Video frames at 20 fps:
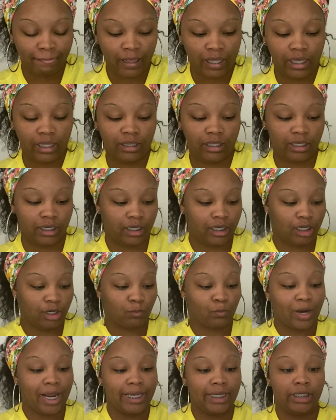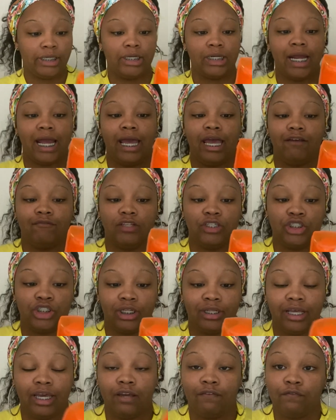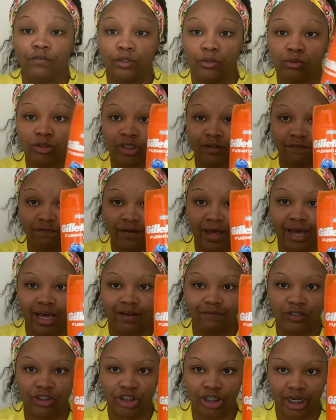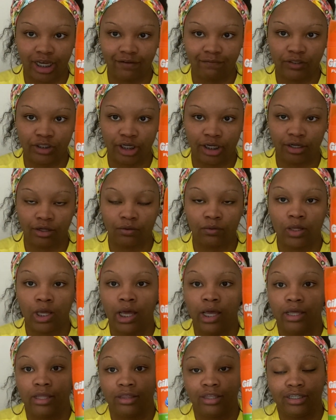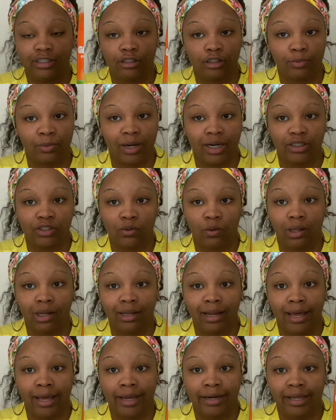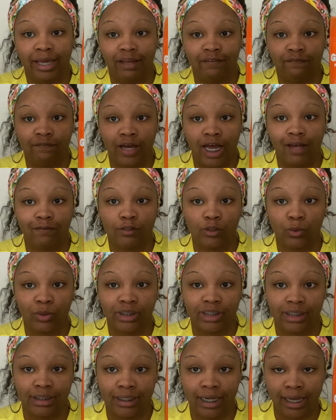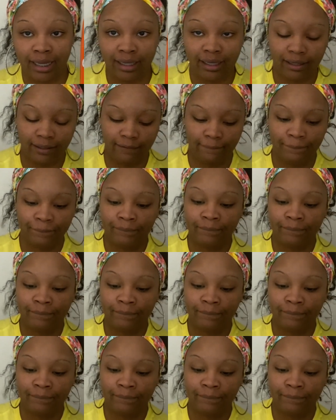And then right here, I have the Gillette Fusion 5 shave gel. This is priced online at $5.29.